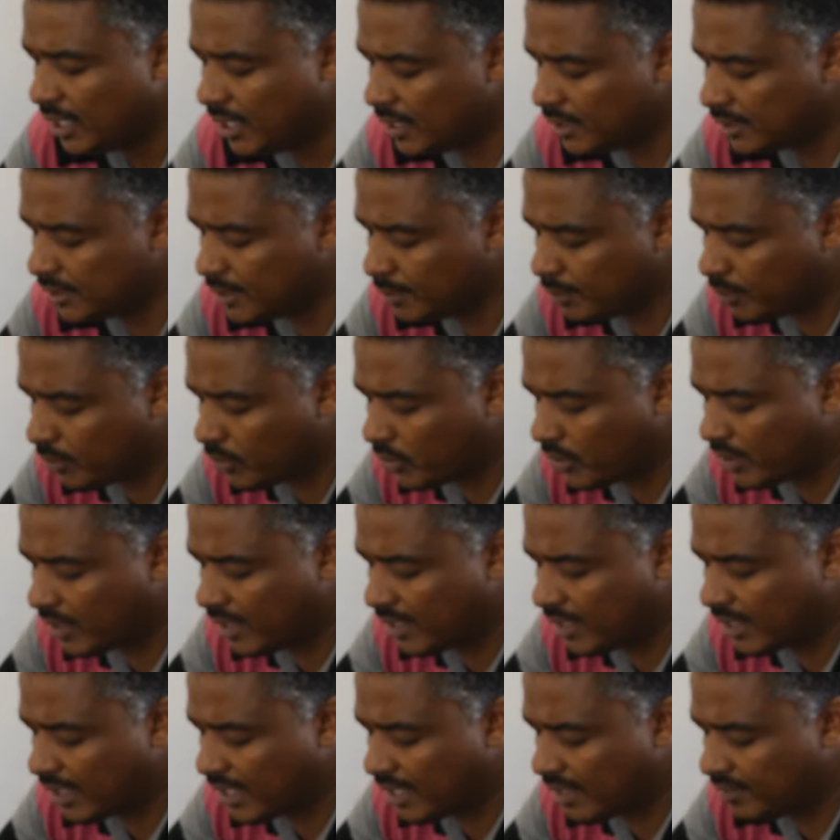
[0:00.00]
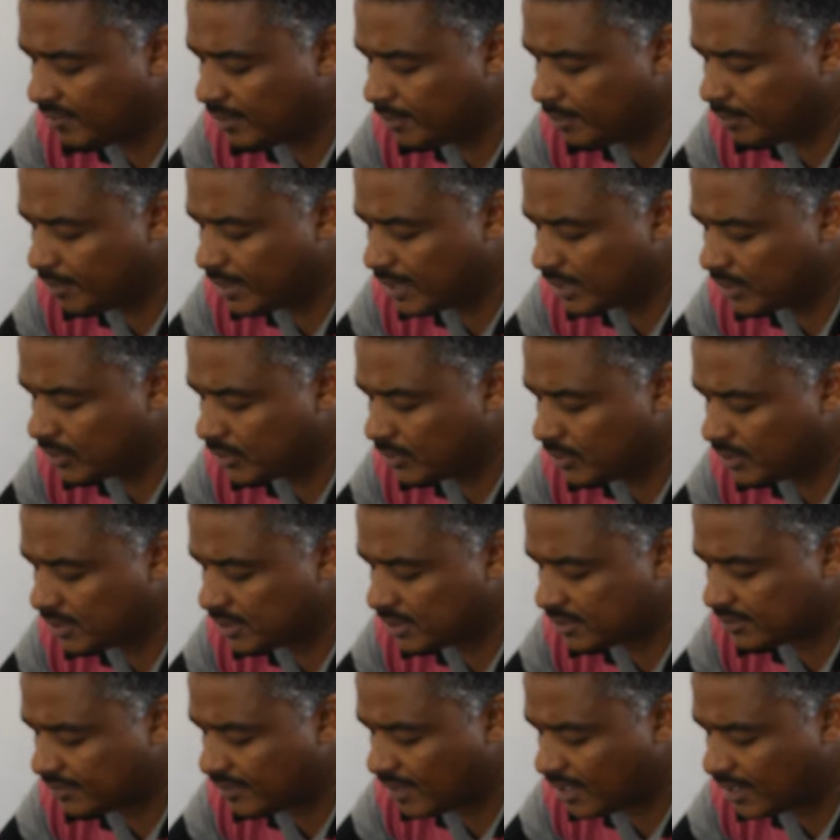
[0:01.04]
healed the boy, and gave him back to
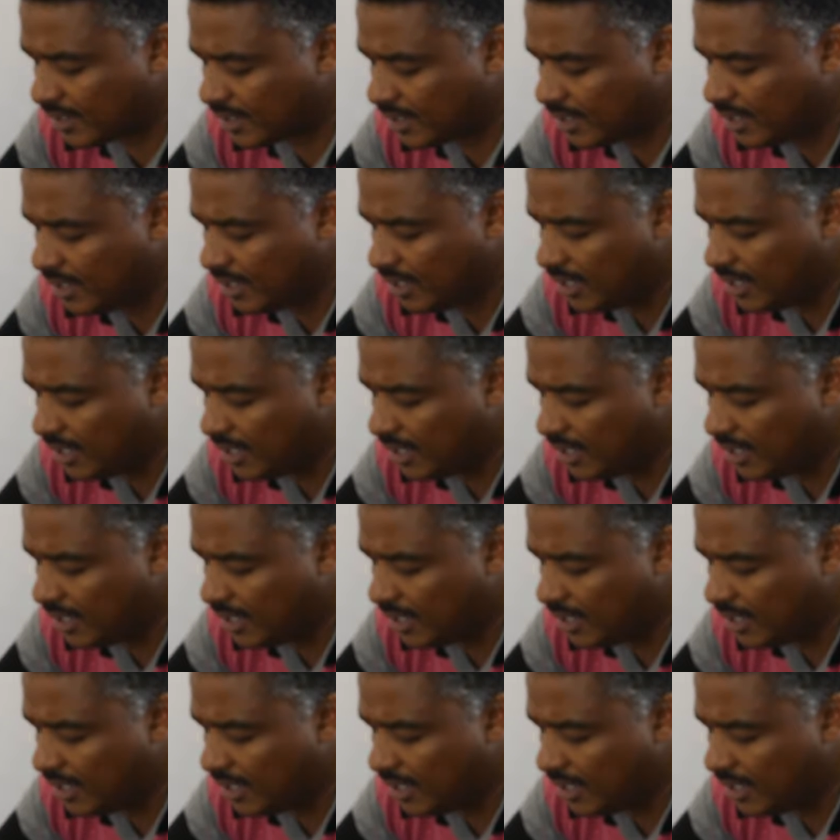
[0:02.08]
his father.